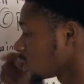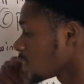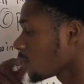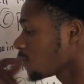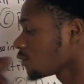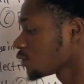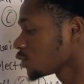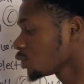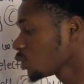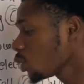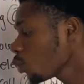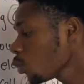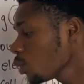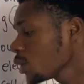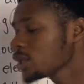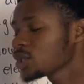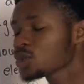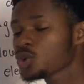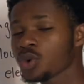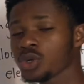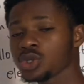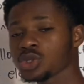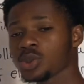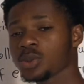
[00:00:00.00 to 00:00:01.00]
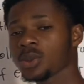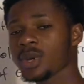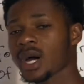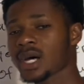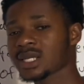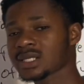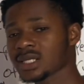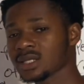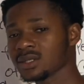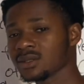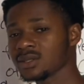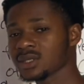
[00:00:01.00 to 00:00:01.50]
There is no way it's going to be
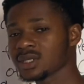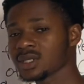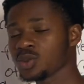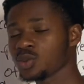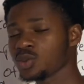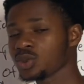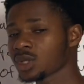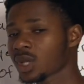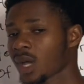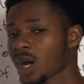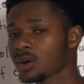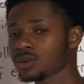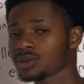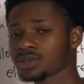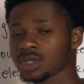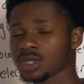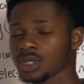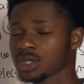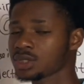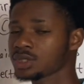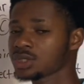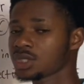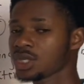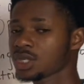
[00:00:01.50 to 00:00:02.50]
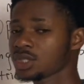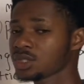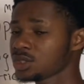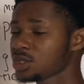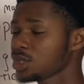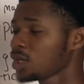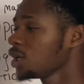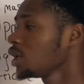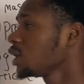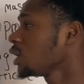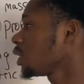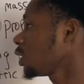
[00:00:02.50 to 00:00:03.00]
accelerating without a change
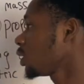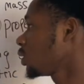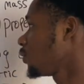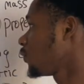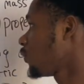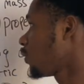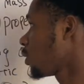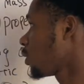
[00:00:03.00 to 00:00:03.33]
in